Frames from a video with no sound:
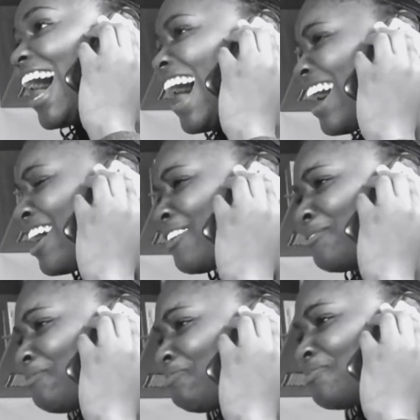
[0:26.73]

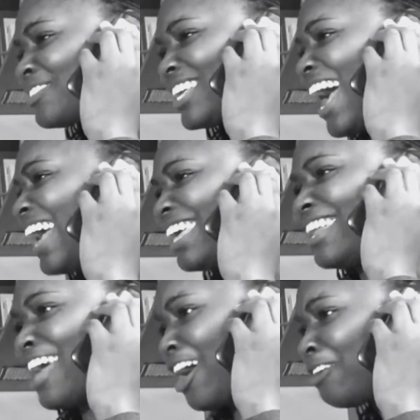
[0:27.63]
Yeah, I
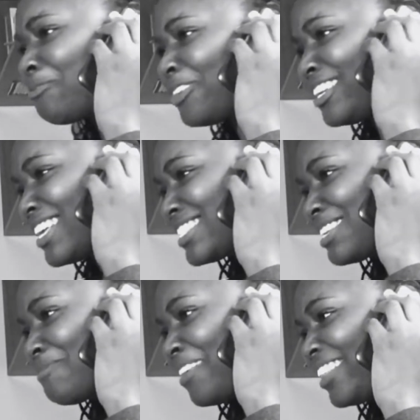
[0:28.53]
can help you.
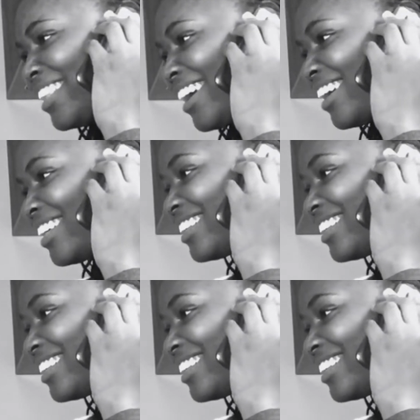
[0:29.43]
Doesn't matter.